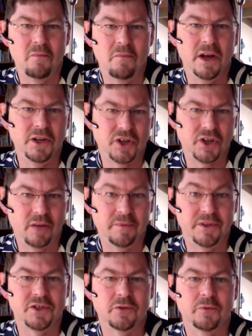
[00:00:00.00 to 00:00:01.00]
my
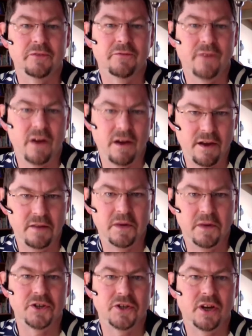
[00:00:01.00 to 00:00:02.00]
job is to refine,
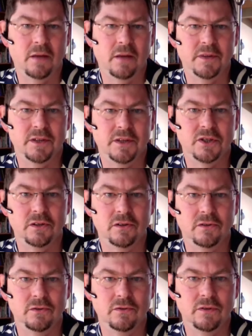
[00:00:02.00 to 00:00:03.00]
my job is
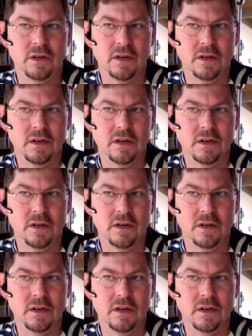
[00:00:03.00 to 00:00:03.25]
to